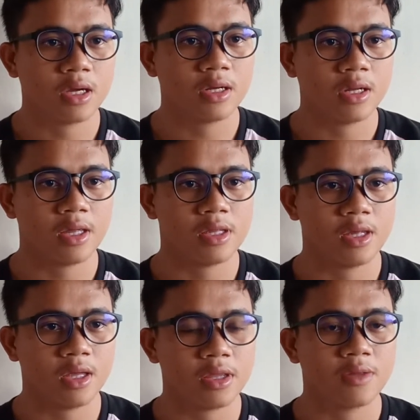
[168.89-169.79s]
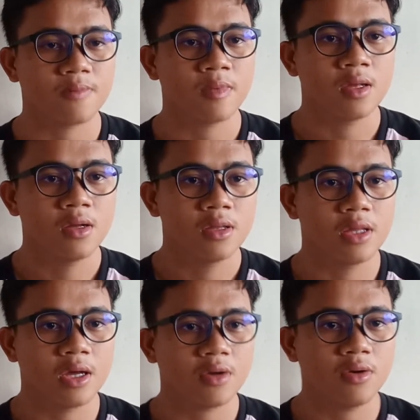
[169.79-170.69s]
reaches
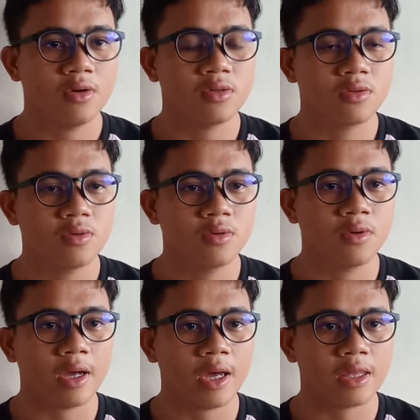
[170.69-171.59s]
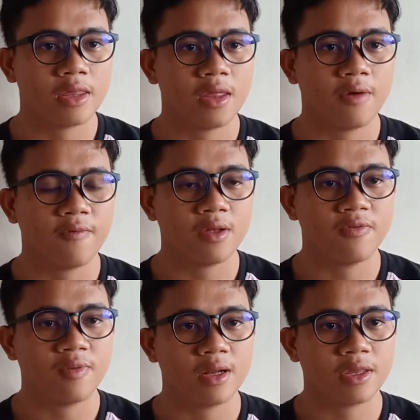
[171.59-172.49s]
0 to
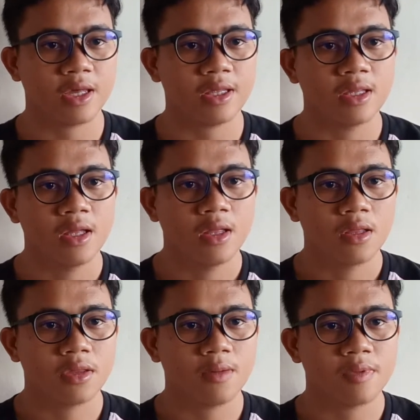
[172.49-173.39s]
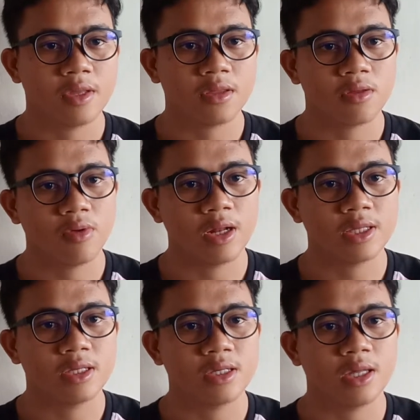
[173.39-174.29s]
87%.
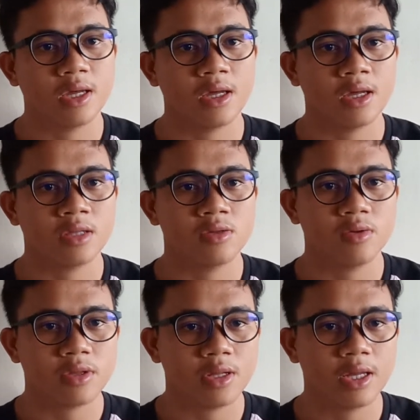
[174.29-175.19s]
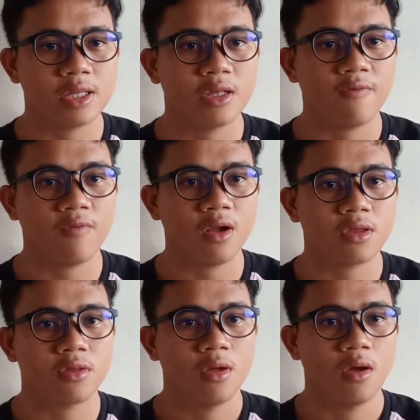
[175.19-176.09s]
Subsequently, the docility falls
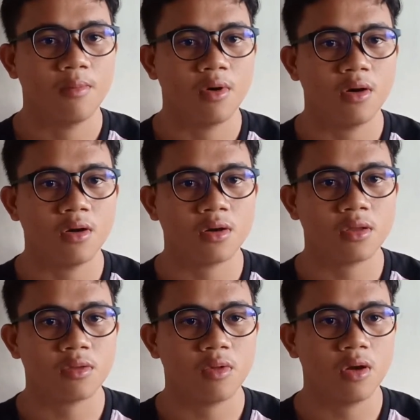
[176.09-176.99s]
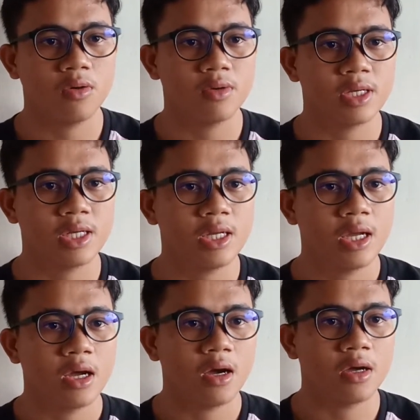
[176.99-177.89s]
more slowly.
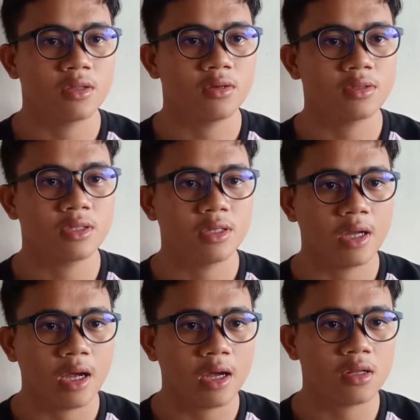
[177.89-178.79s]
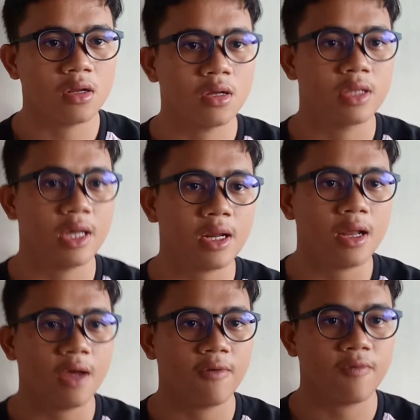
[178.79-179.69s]
Another
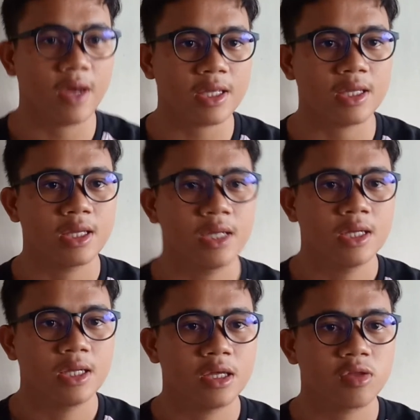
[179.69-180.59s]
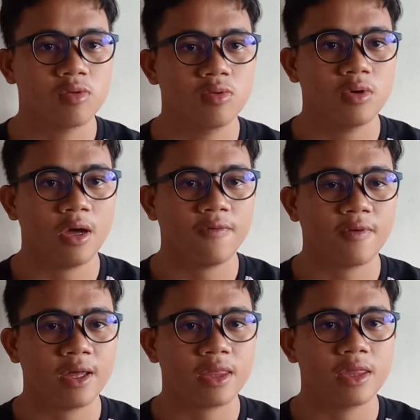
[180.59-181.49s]
effect is to
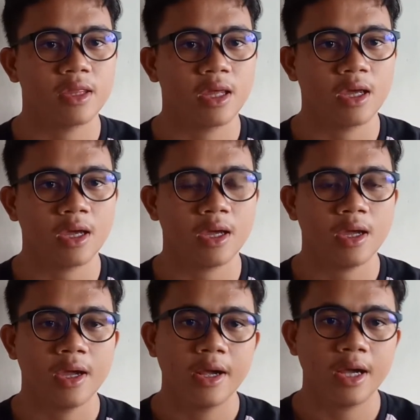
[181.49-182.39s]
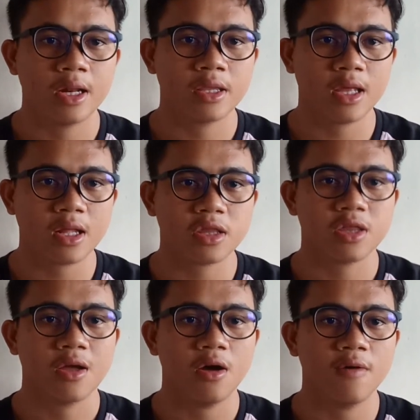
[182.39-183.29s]
affect the hardness
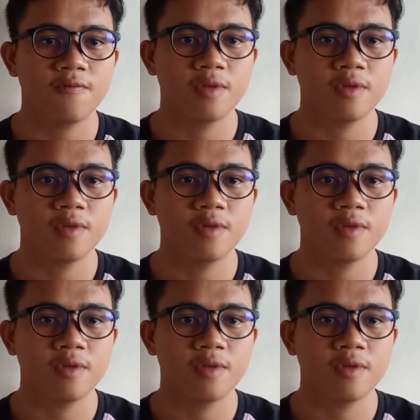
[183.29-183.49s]
of the